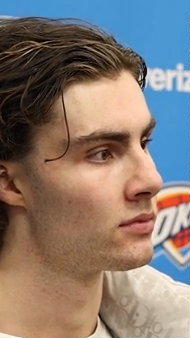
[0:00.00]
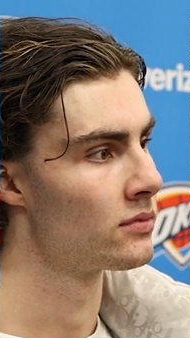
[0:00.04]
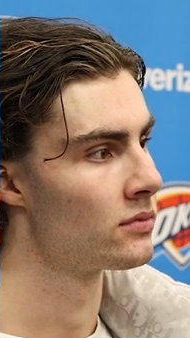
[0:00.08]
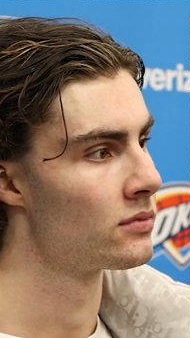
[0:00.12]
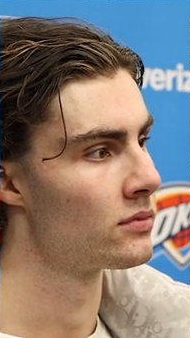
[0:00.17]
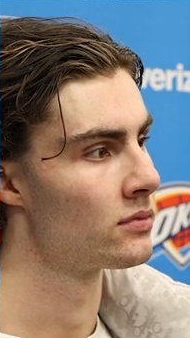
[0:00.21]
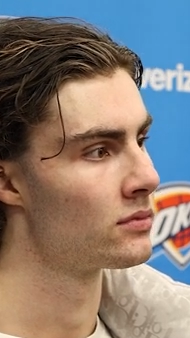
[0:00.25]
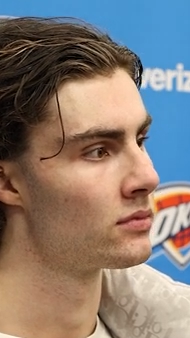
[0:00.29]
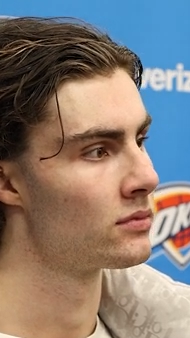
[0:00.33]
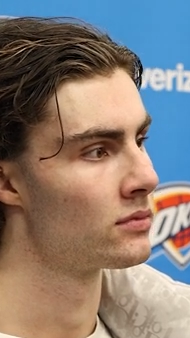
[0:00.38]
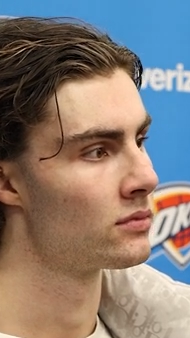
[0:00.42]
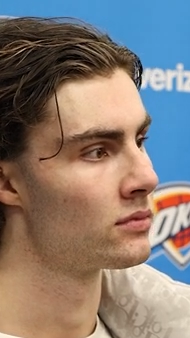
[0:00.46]

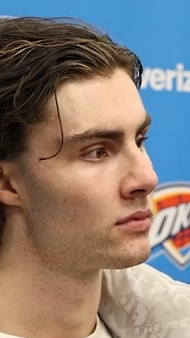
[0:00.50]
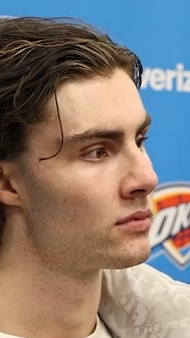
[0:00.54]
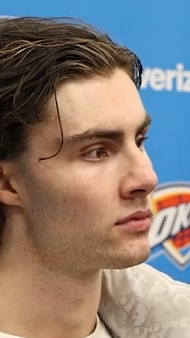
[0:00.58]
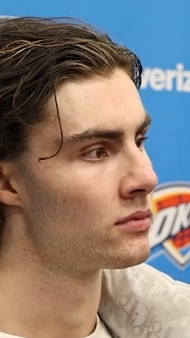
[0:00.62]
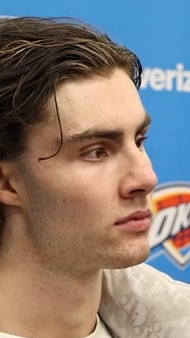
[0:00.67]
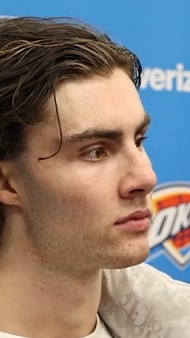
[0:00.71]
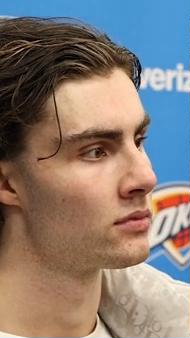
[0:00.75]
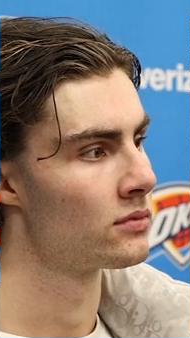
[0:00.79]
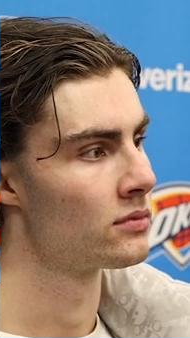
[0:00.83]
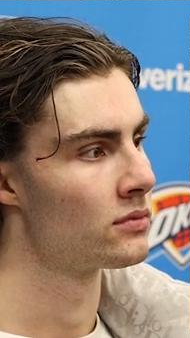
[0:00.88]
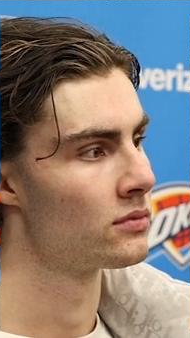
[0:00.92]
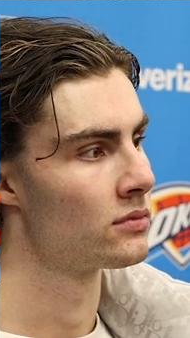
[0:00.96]
Uh, what do you
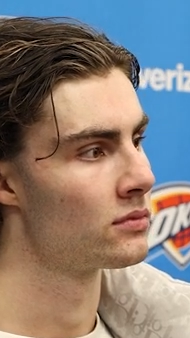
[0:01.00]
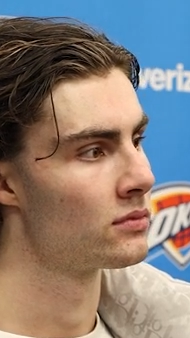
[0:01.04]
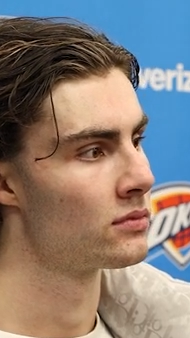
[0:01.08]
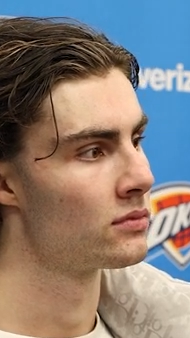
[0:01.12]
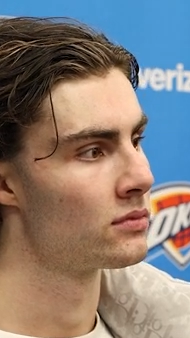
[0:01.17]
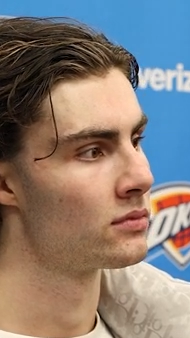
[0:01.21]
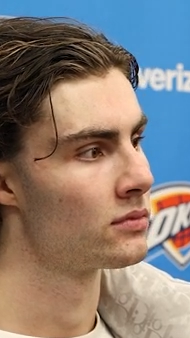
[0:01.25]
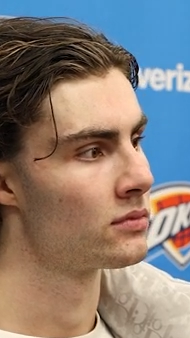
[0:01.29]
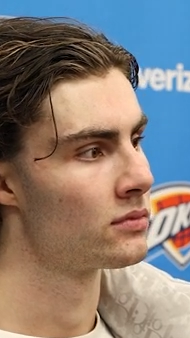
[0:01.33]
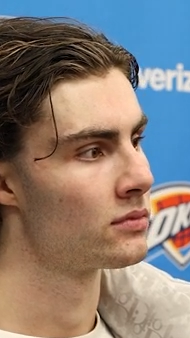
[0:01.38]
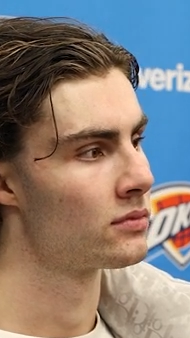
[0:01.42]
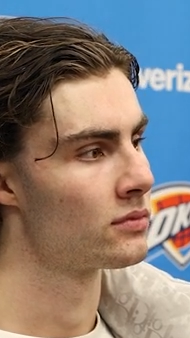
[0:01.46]
think you saw
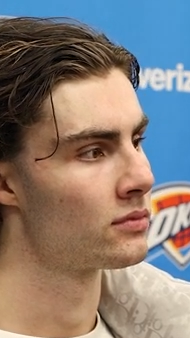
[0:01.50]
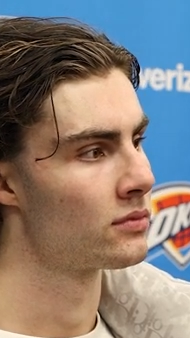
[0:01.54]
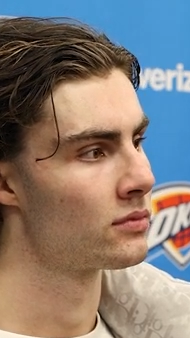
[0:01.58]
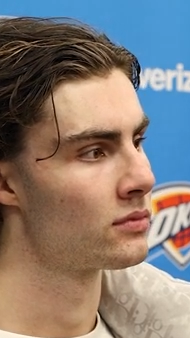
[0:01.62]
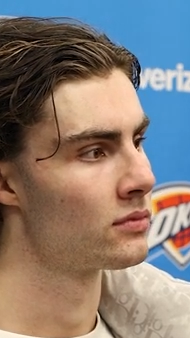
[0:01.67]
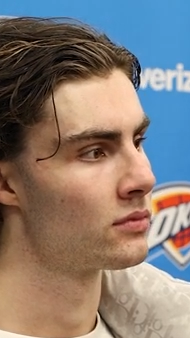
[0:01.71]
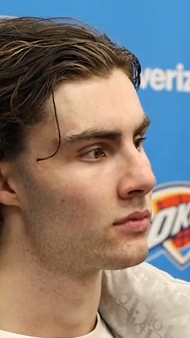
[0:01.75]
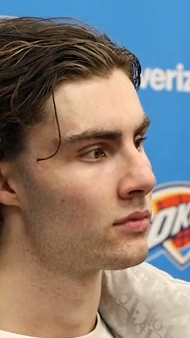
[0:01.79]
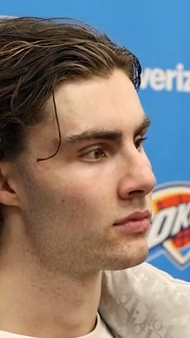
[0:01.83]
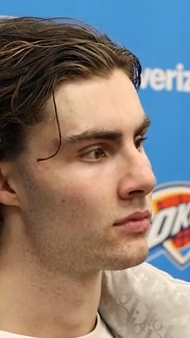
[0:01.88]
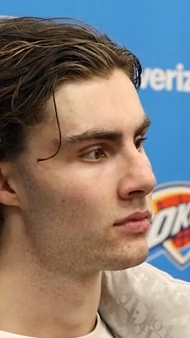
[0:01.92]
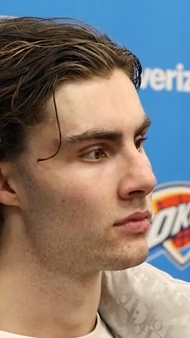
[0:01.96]
out there that made
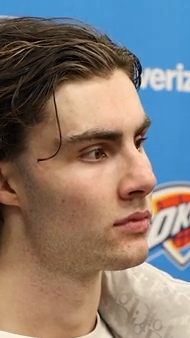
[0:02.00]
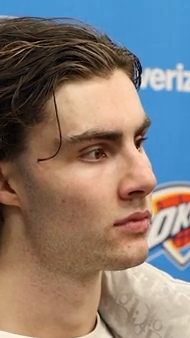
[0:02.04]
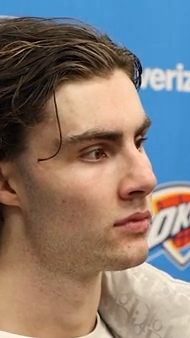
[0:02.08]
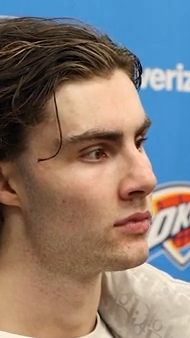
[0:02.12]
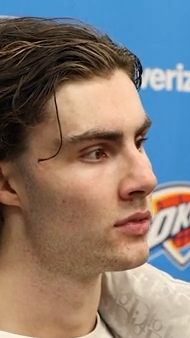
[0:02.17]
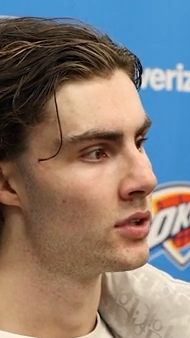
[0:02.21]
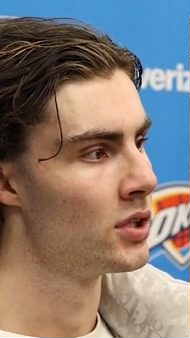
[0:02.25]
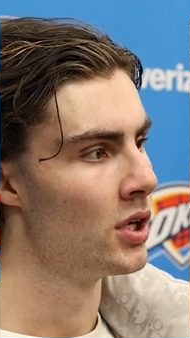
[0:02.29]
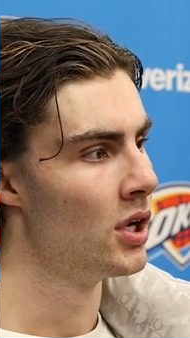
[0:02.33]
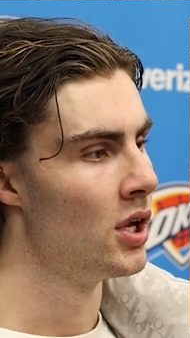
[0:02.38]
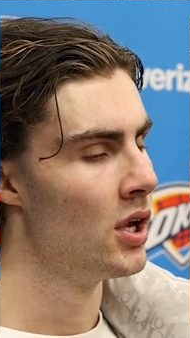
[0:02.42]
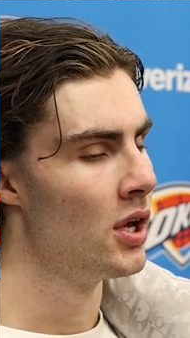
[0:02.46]

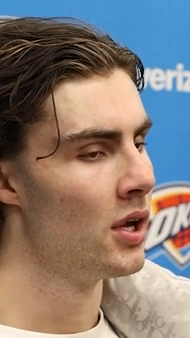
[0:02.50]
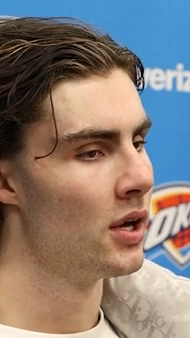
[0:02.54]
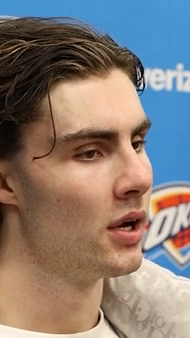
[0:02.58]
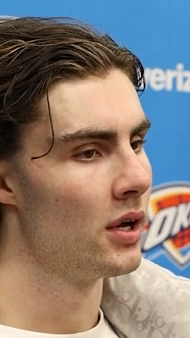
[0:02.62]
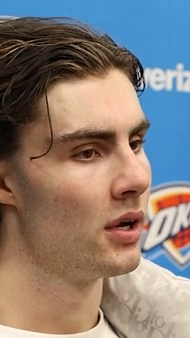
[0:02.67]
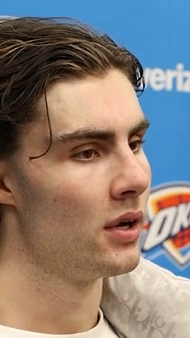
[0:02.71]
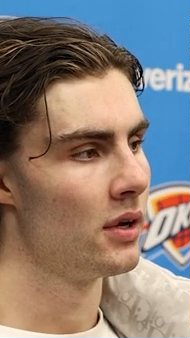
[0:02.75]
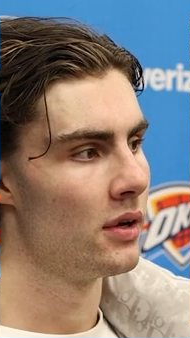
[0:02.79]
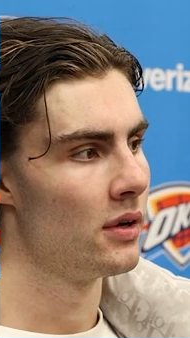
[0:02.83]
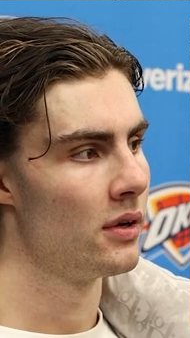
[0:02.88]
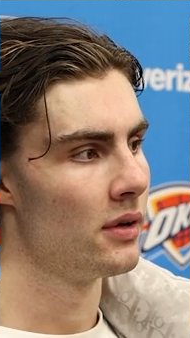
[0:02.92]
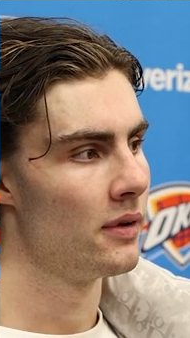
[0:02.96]
you
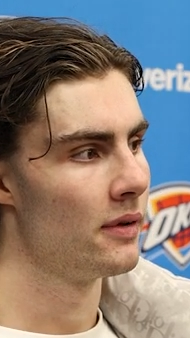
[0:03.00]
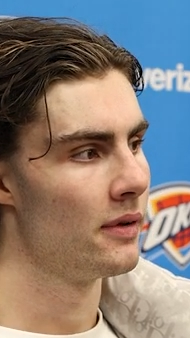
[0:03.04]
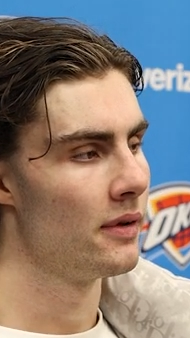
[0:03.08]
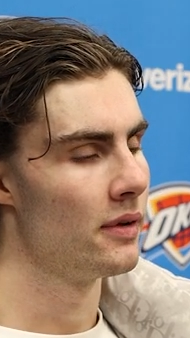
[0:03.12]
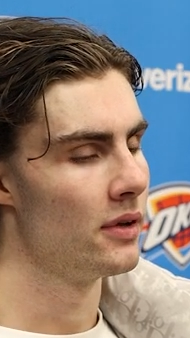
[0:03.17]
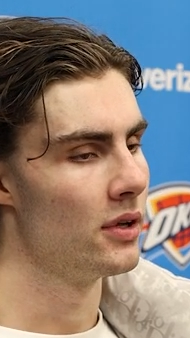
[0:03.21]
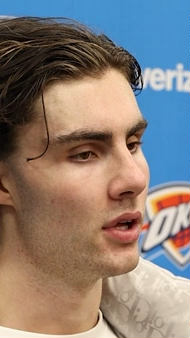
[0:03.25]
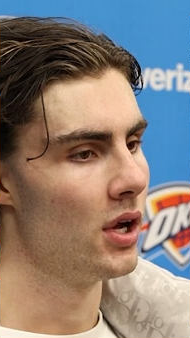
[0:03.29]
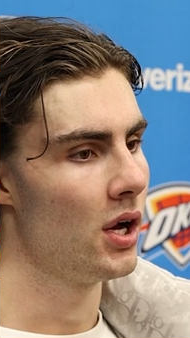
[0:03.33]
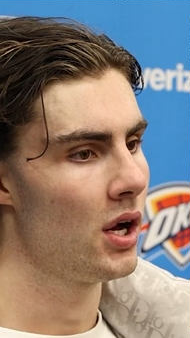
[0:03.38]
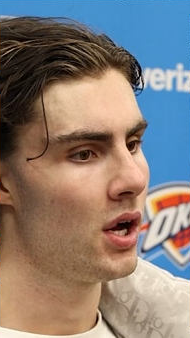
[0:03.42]
score the ball so easily?